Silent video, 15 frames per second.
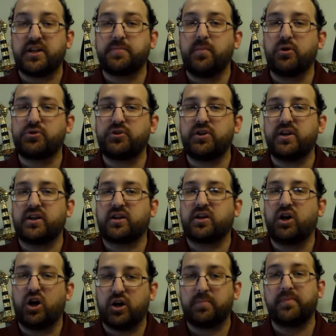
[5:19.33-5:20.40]
it's mostly a
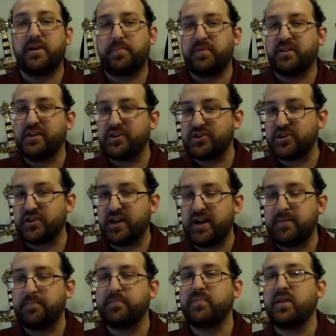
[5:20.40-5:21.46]
card manipulation
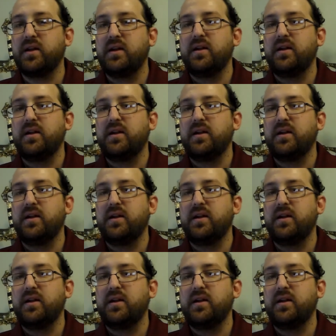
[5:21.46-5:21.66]
game.